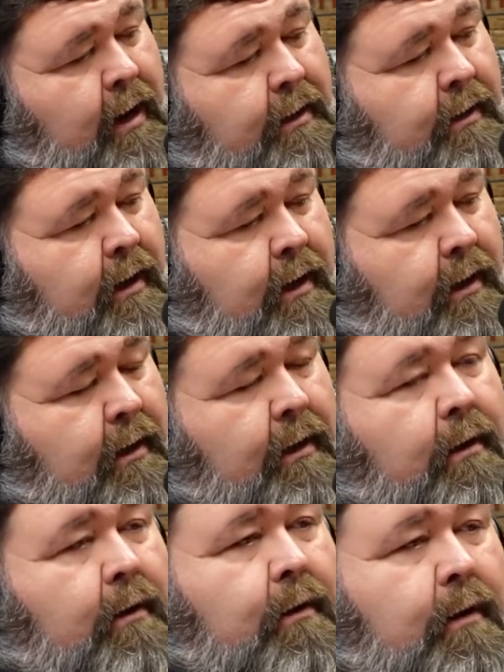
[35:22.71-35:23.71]
but even
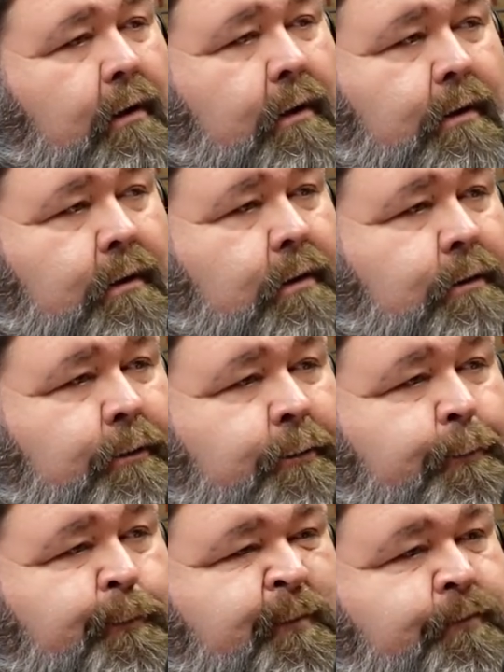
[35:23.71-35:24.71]
just to serve at your
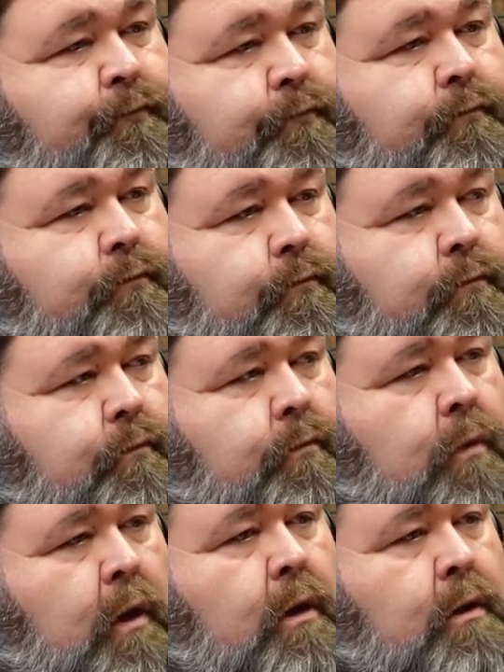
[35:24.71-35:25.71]
house a good,
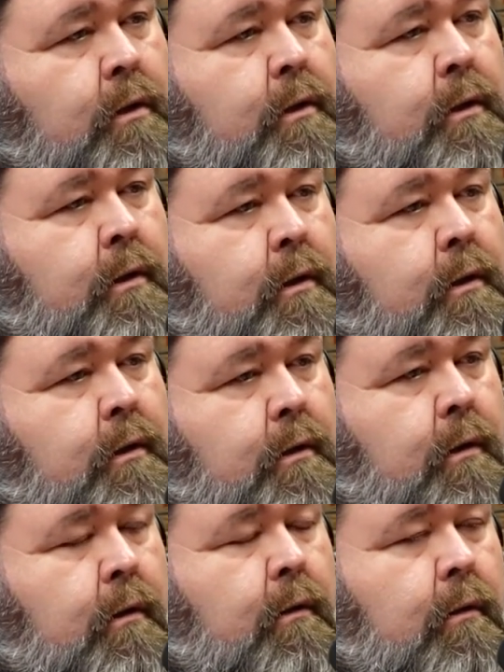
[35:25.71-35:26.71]

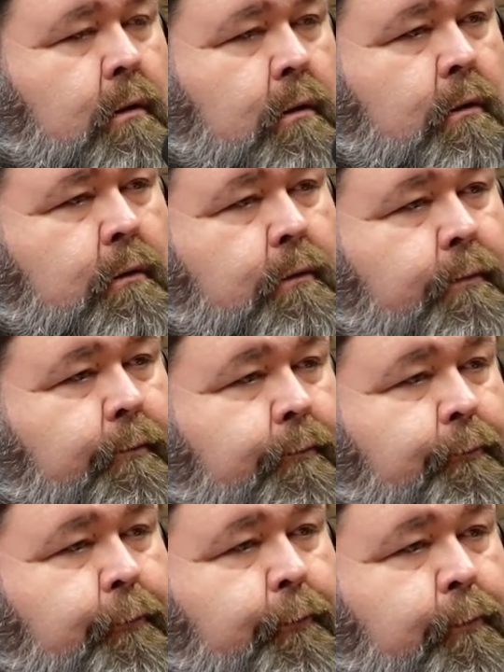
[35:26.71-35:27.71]
perfectly cooked,
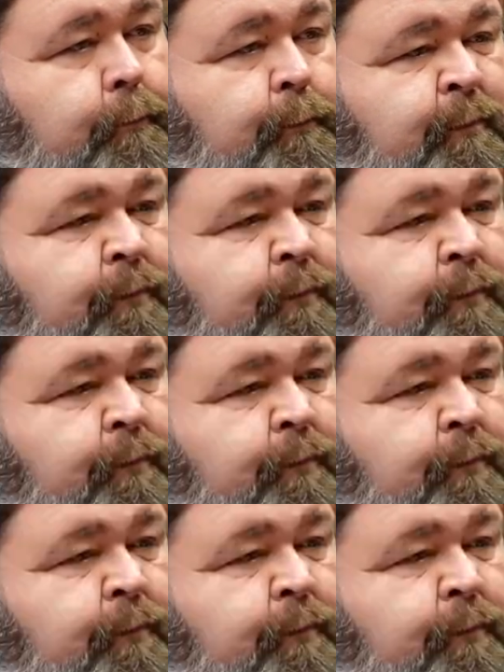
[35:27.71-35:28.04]
whatever